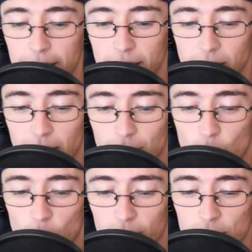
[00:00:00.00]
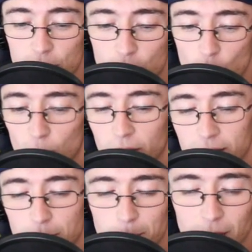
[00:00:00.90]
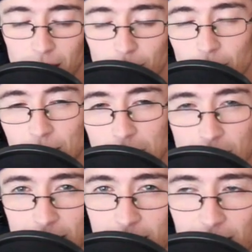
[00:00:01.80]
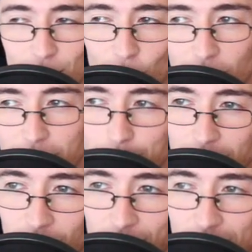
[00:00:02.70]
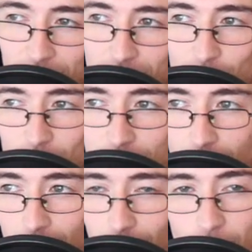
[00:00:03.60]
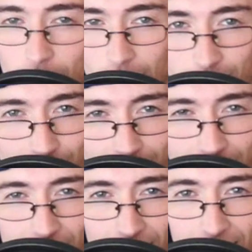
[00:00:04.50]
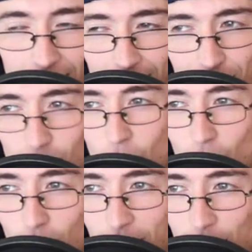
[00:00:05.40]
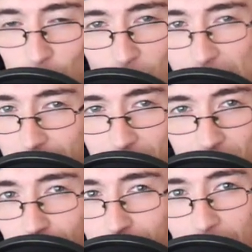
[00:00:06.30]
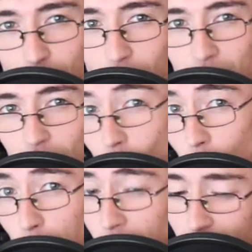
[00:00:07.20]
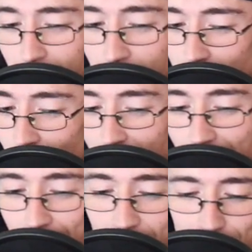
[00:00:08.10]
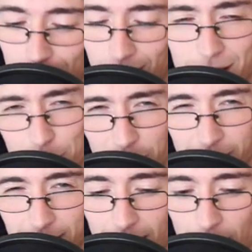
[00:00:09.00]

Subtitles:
in the late 40s to early to mid-50s. And I said early to mid-50s because it was 53. And I don't know if you guys consider that early or mid, so I kind of just split it